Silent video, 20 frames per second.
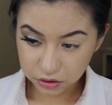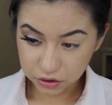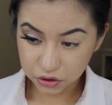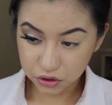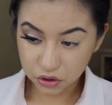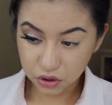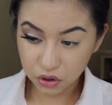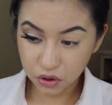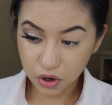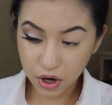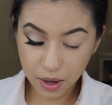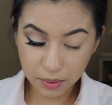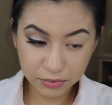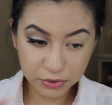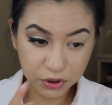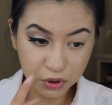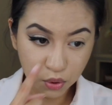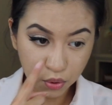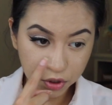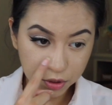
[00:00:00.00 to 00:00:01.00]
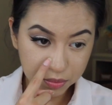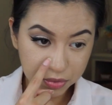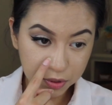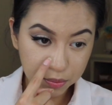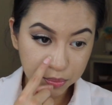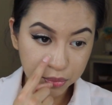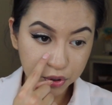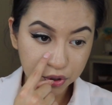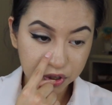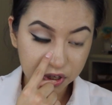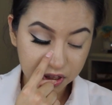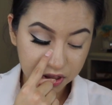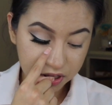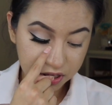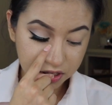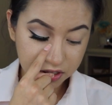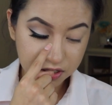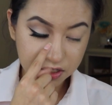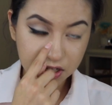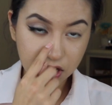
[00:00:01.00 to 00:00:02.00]
So I'm just going to be putting
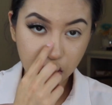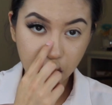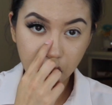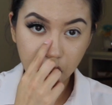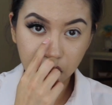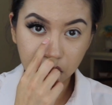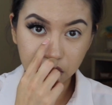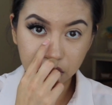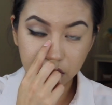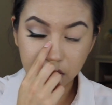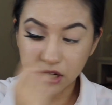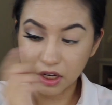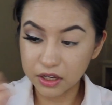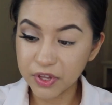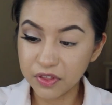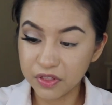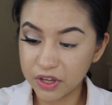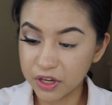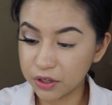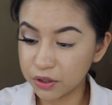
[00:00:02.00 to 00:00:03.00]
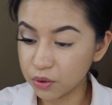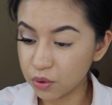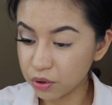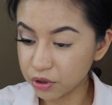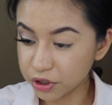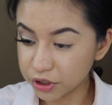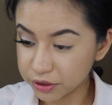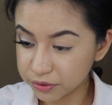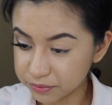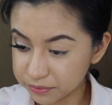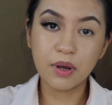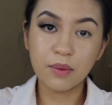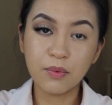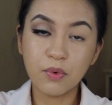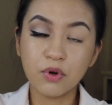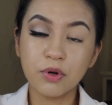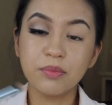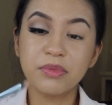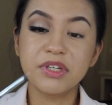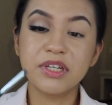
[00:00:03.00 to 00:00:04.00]
this on the inner corner. I'm
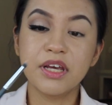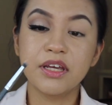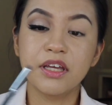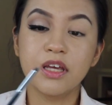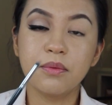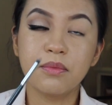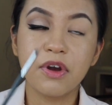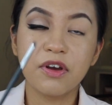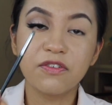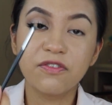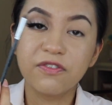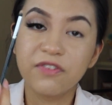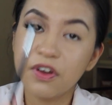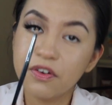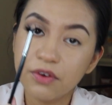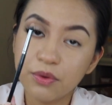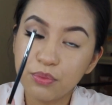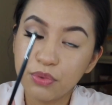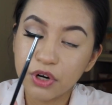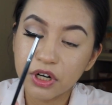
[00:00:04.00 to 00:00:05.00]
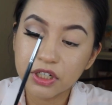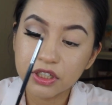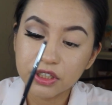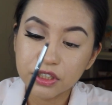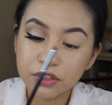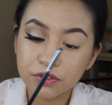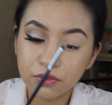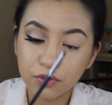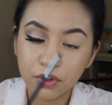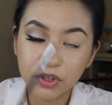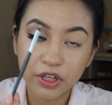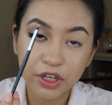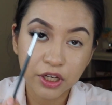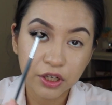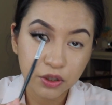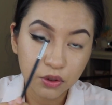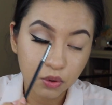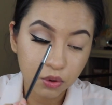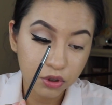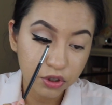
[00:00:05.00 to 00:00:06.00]
going to be taking my favorite brush for the
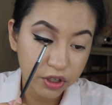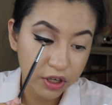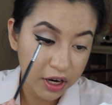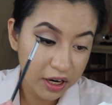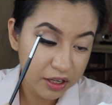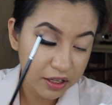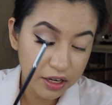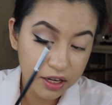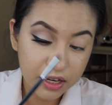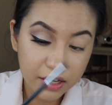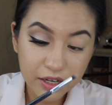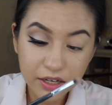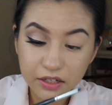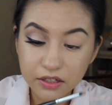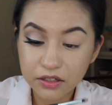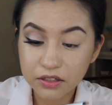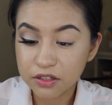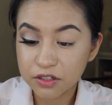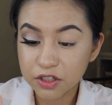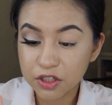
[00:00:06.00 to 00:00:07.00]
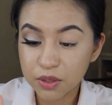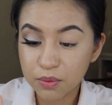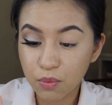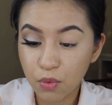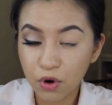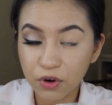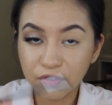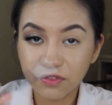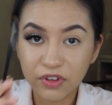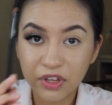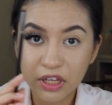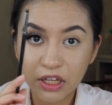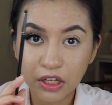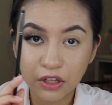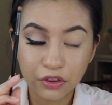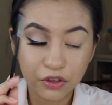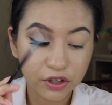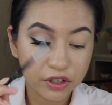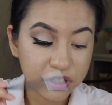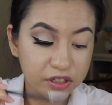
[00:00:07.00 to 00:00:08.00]
inner corner highlight. It's the Morphe
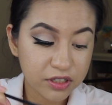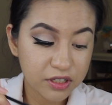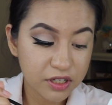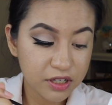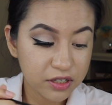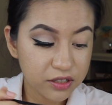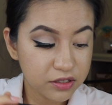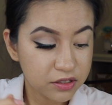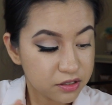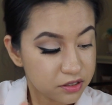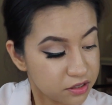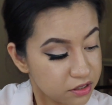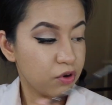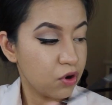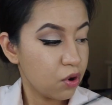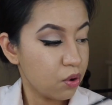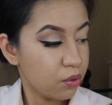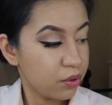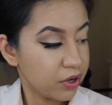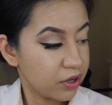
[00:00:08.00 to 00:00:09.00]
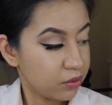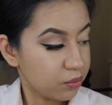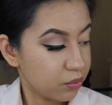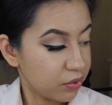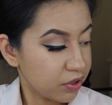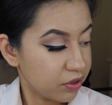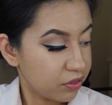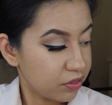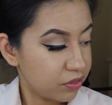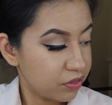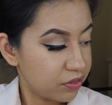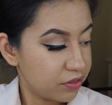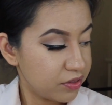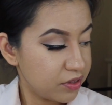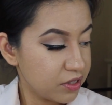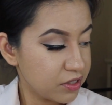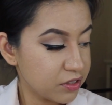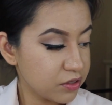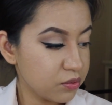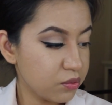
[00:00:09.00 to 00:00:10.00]
E36. Going with
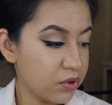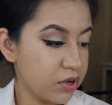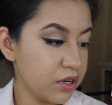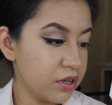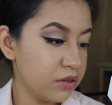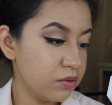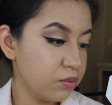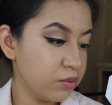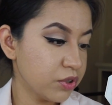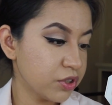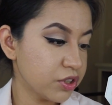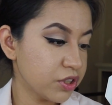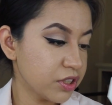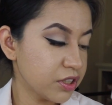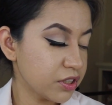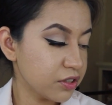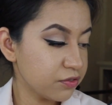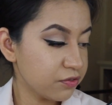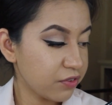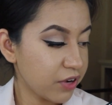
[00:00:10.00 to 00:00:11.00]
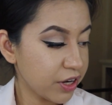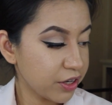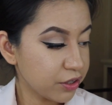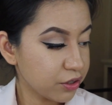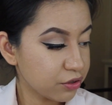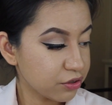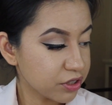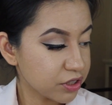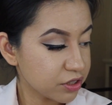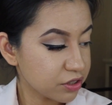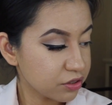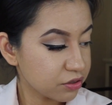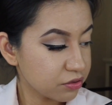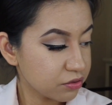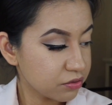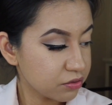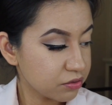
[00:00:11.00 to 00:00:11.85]
this one, which is Fire Crystal.